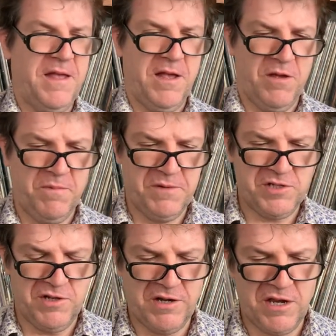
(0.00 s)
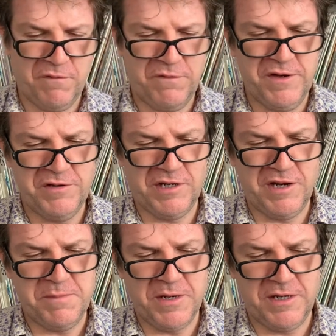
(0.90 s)
uh, slightly
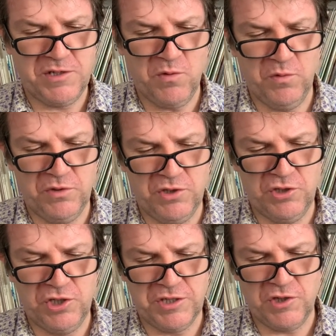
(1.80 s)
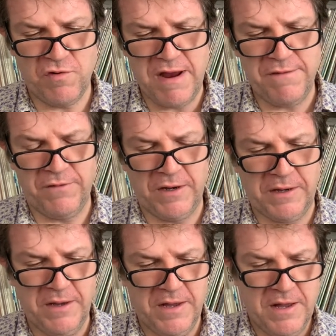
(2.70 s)
confusingly, but it's called just
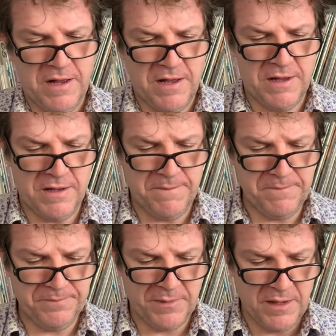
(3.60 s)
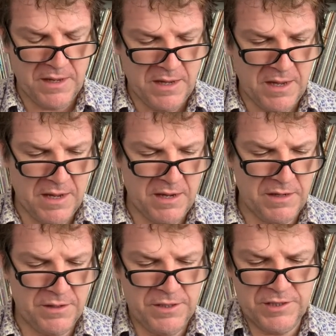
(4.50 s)
Traffic. Um,
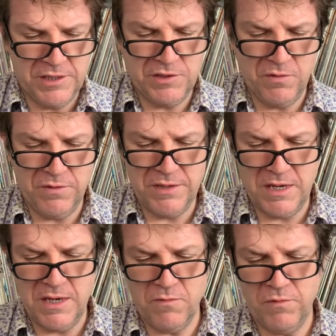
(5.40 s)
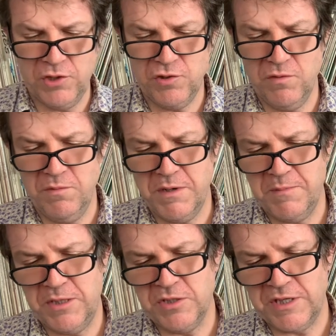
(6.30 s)
and this is on the original, let
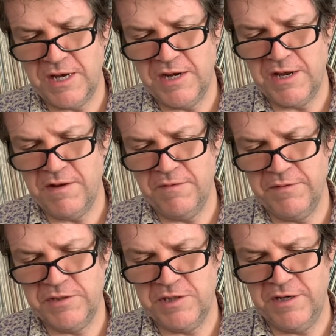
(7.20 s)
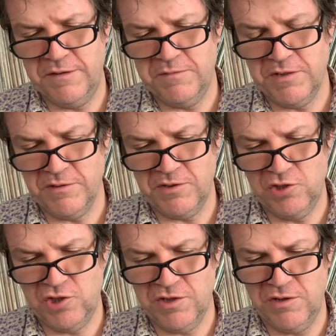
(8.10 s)
me just get it out on the sleeve so I can
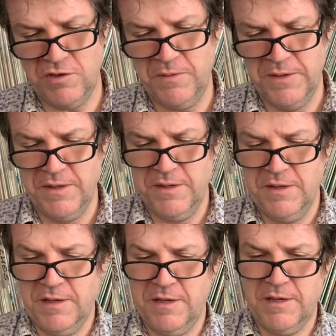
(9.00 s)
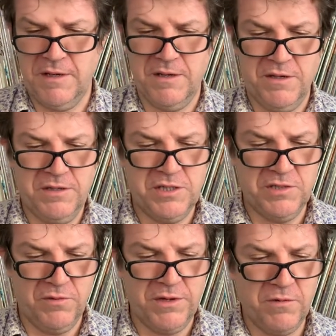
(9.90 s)
show you. Uh, this is
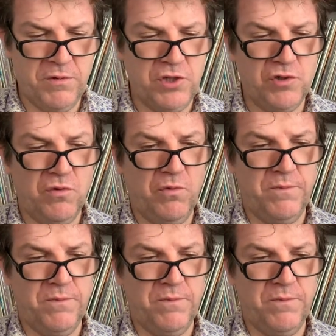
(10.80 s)
on the original